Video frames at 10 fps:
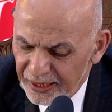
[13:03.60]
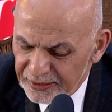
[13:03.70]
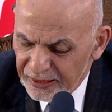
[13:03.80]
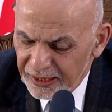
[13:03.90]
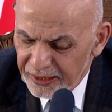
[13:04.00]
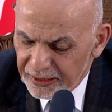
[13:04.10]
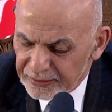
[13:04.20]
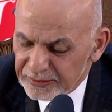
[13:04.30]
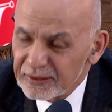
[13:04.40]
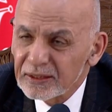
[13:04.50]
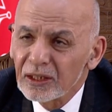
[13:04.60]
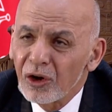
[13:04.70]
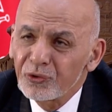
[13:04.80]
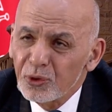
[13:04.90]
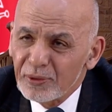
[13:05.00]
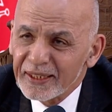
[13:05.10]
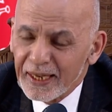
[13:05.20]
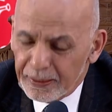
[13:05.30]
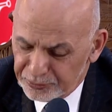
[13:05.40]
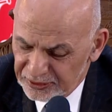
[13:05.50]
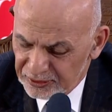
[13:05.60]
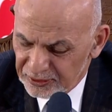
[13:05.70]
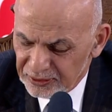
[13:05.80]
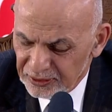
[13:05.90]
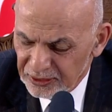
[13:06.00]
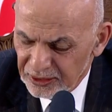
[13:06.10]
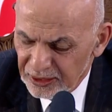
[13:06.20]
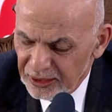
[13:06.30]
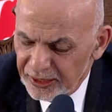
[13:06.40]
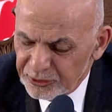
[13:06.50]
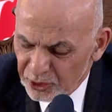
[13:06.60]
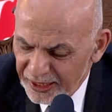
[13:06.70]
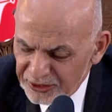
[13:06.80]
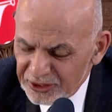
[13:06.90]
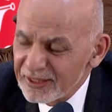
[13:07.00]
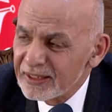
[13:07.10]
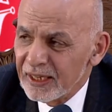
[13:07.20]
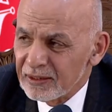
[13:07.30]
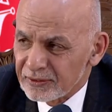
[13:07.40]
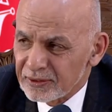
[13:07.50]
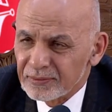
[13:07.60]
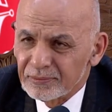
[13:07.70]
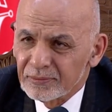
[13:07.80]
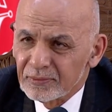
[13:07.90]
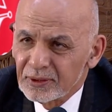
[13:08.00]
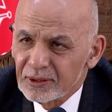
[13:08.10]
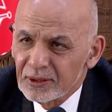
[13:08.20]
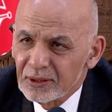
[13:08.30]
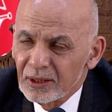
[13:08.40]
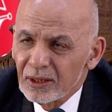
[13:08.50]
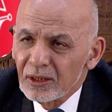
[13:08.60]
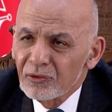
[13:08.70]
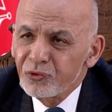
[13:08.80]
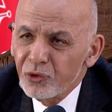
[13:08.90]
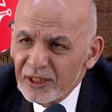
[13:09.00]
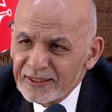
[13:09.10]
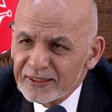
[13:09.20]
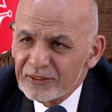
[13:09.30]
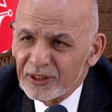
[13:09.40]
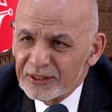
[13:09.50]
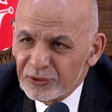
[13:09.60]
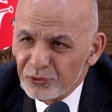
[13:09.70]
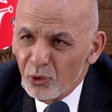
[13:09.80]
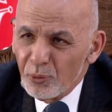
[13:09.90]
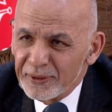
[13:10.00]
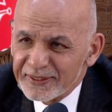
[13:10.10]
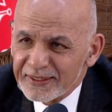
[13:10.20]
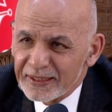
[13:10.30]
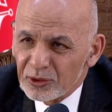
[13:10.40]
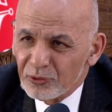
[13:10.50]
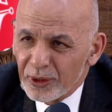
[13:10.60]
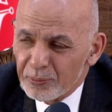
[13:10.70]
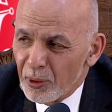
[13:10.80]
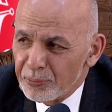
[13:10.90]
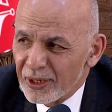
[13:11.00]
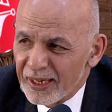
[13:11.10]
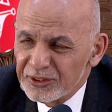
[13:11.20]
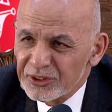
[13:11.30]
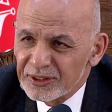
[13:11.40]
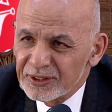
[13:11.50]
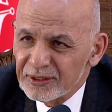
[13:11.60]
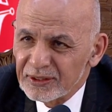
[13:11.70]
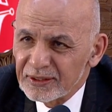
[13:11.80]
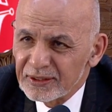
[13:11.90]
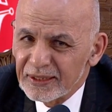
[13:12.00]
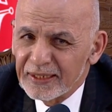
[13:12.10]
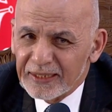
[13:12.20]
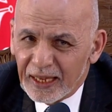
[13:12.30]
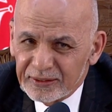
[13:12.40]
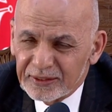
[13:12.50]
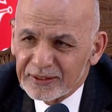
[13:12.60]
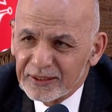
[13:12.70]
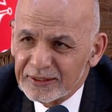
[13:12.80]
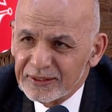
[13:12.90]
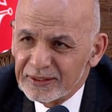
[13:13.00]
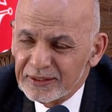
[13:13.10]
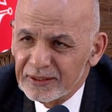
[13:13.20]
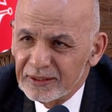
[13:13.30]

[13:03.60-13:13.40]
in the areas of human capital, education and health. Fully 74% of our population is under 30